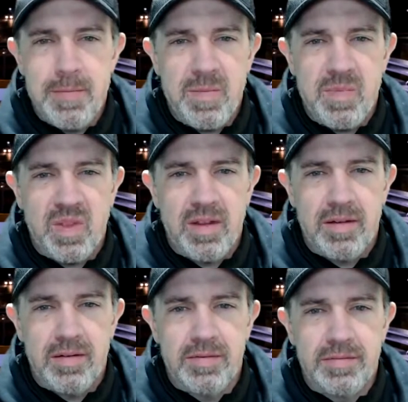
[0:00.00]

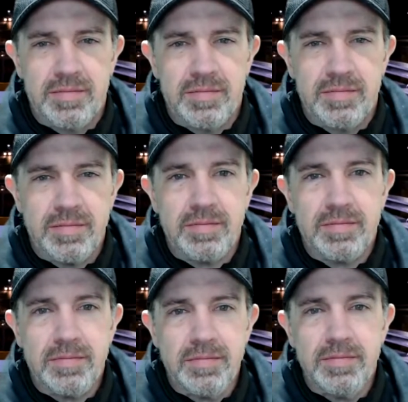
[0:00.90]

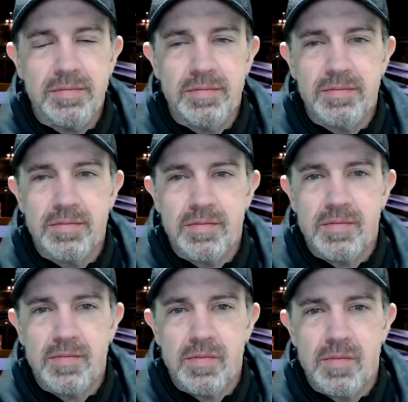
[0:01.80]

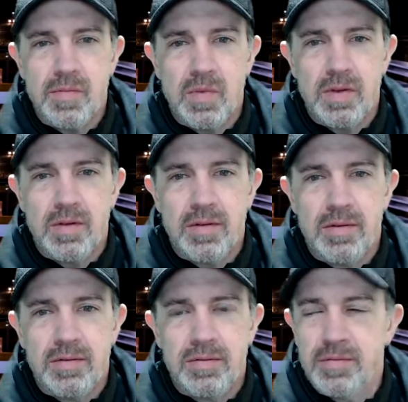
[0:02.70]

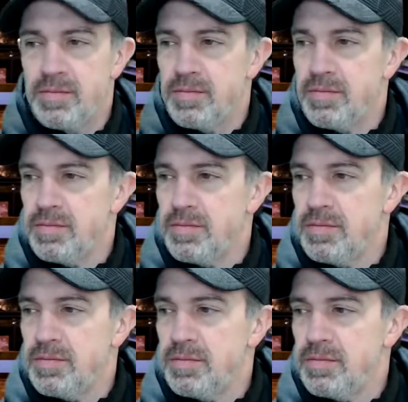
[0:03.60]

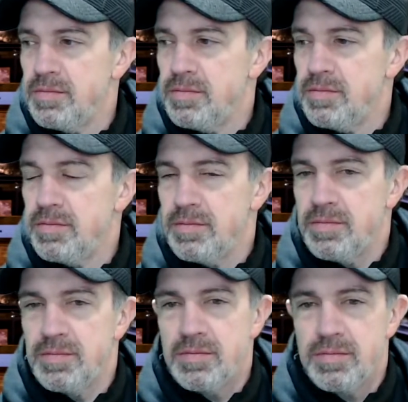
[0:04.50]

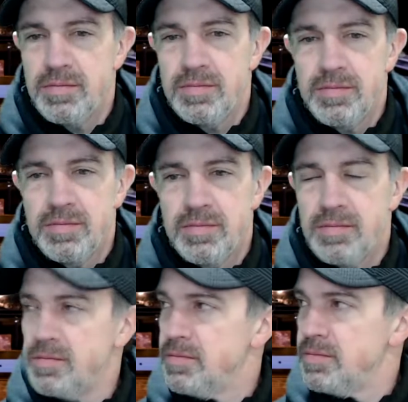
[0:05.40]

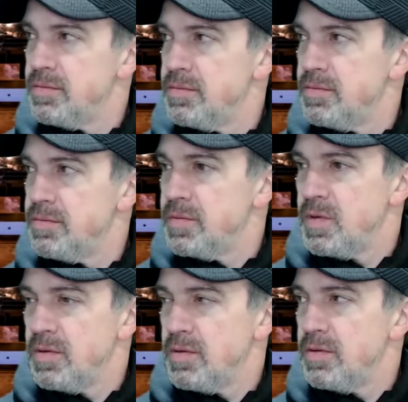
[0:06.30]

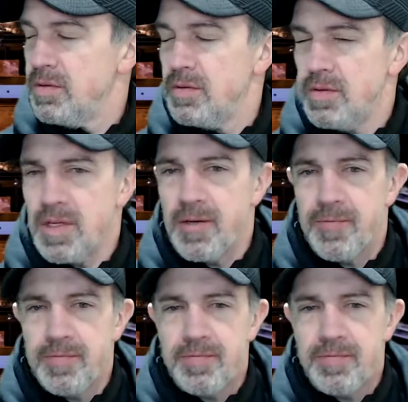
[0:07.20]
(not speaking)